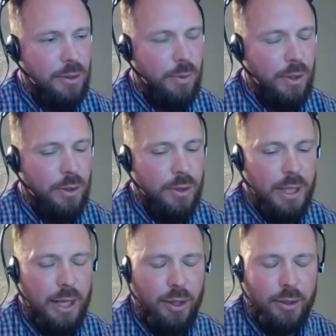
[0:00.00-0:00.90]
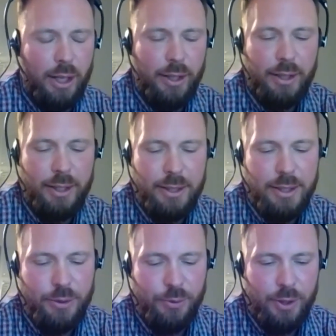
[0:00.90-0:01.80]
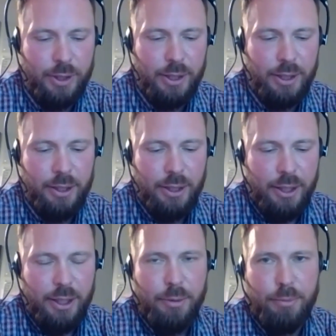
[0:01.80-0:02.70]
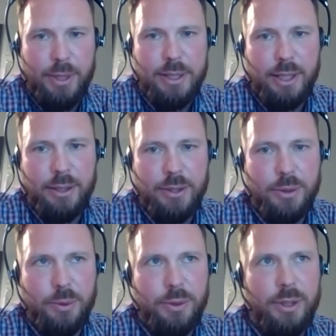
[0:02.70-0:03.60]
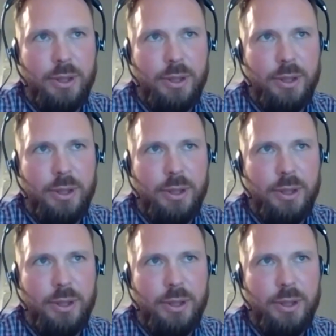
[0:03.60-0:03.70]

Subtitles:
what you're saying, look, I think this is a really misunderstood